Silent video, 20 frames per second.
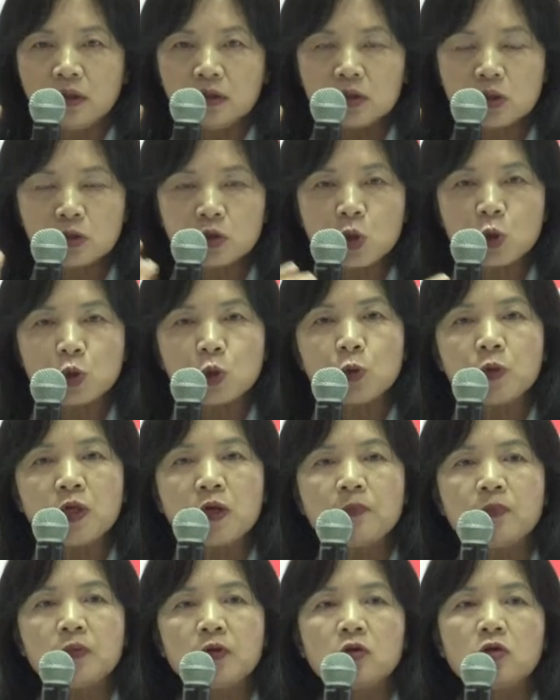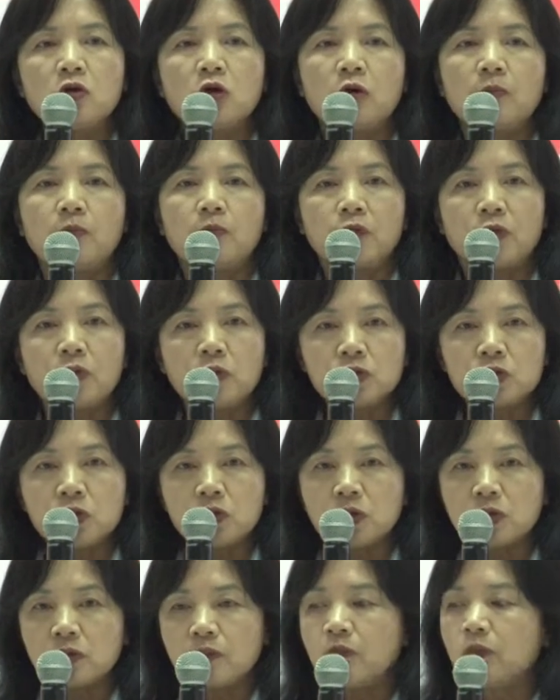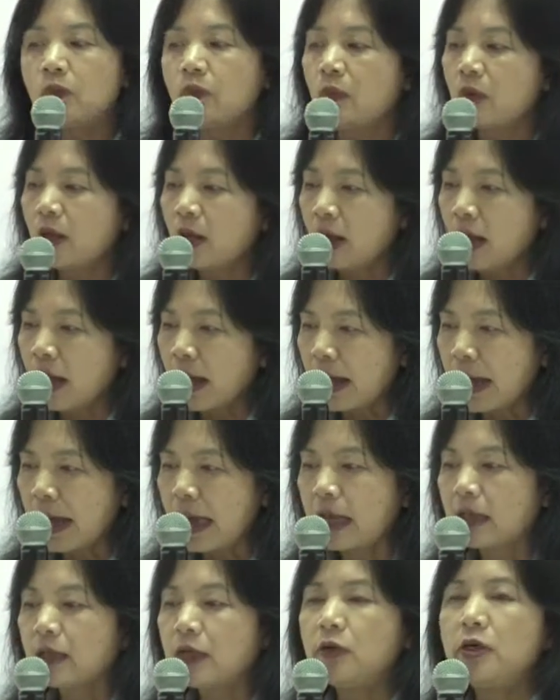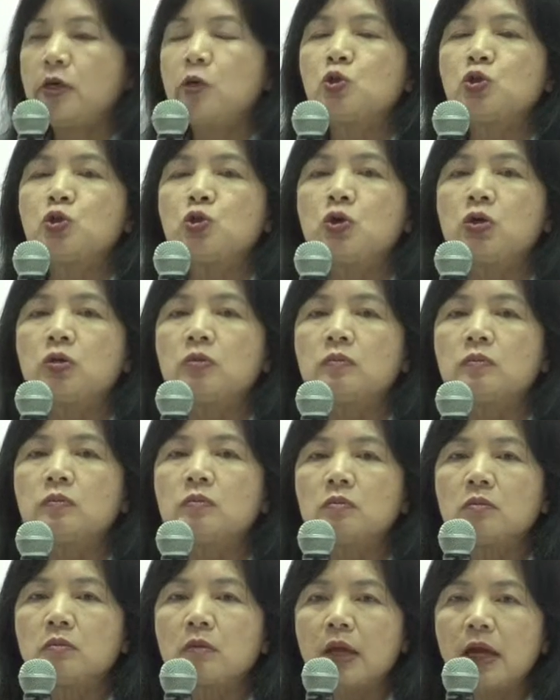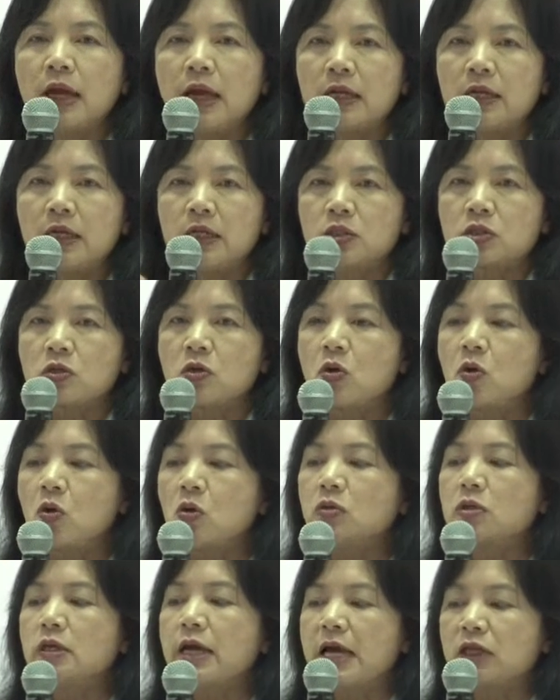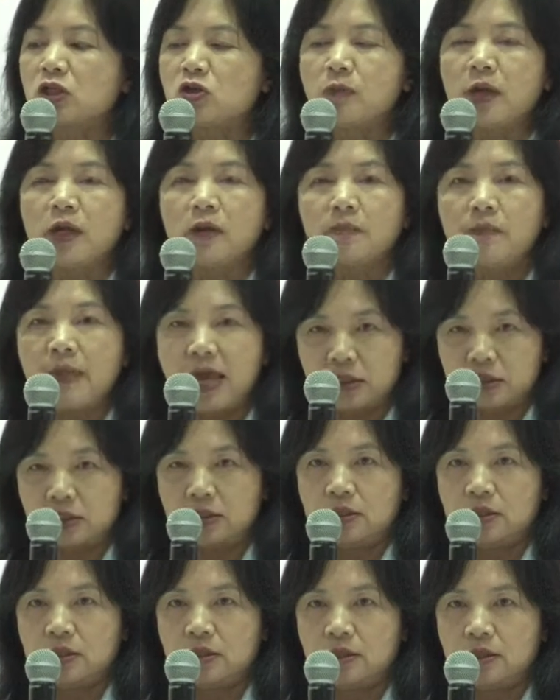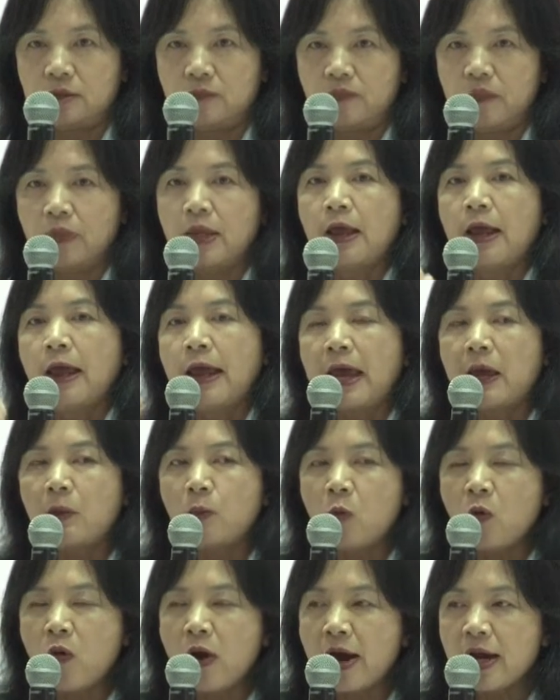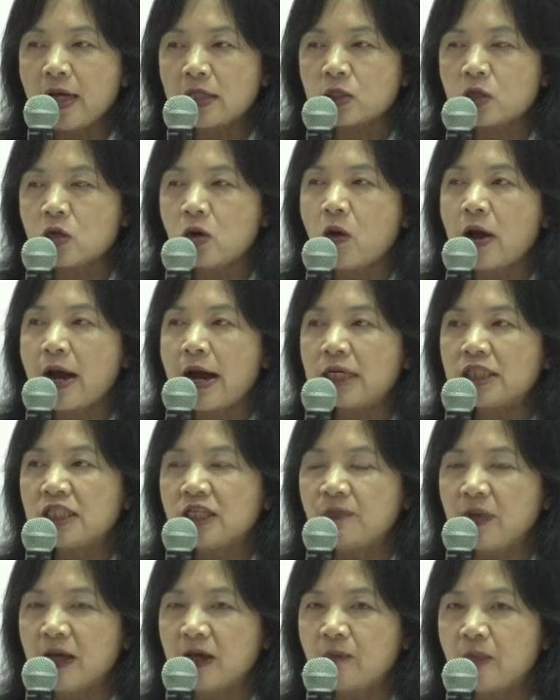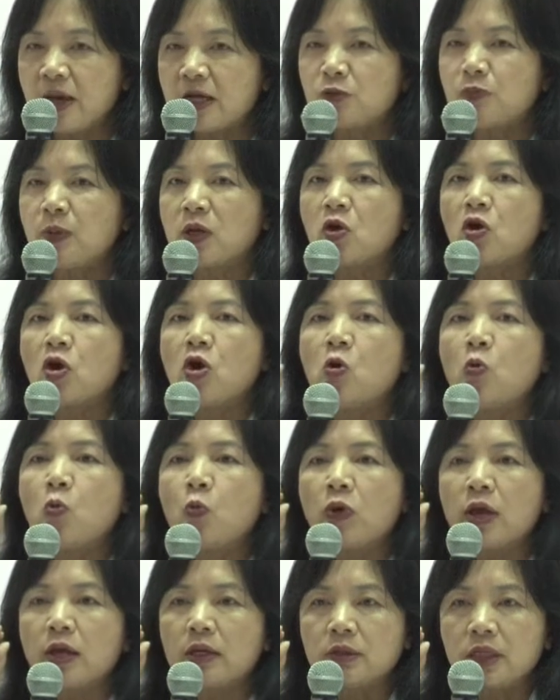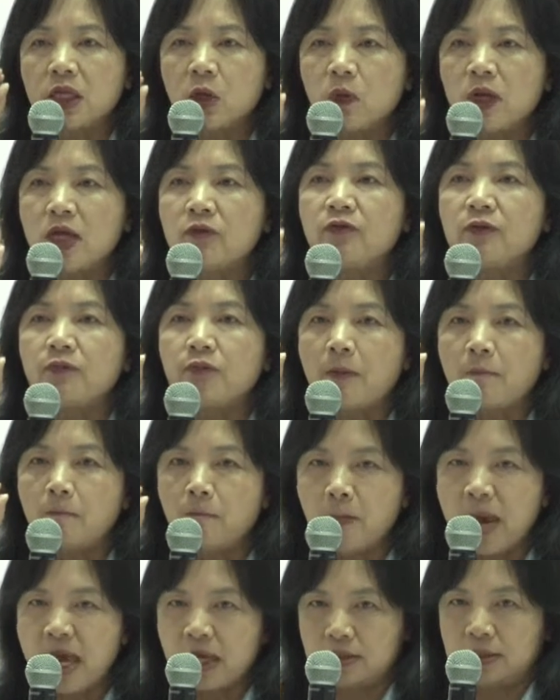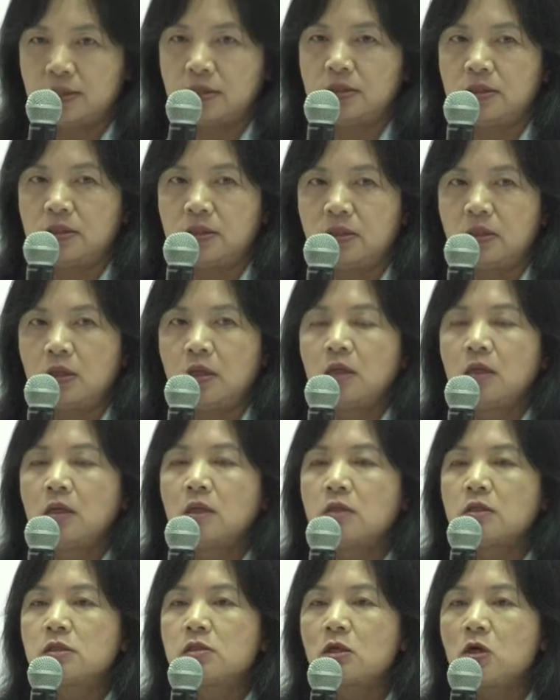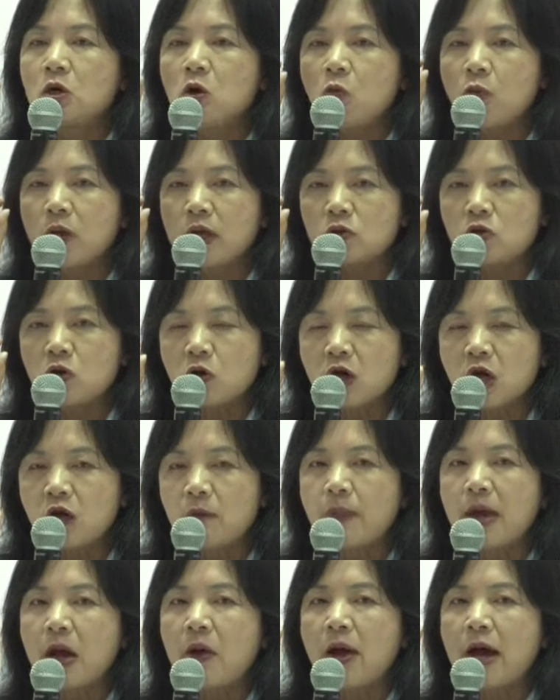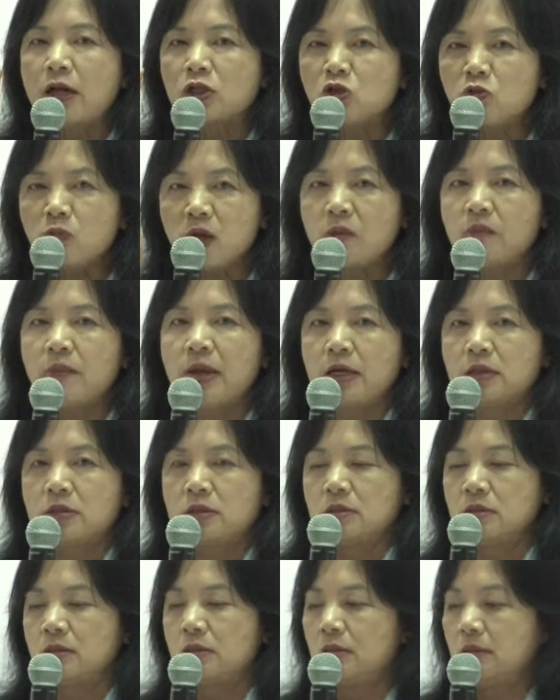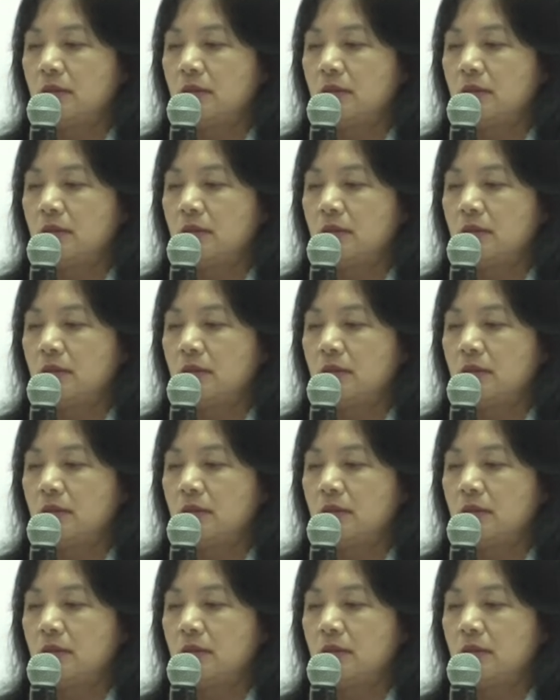The total number of proton and the neutron, and it's called the atomic mass. And why it's called ICP-MS? Because we are dealing with the mass. So we are talking about atomic mass.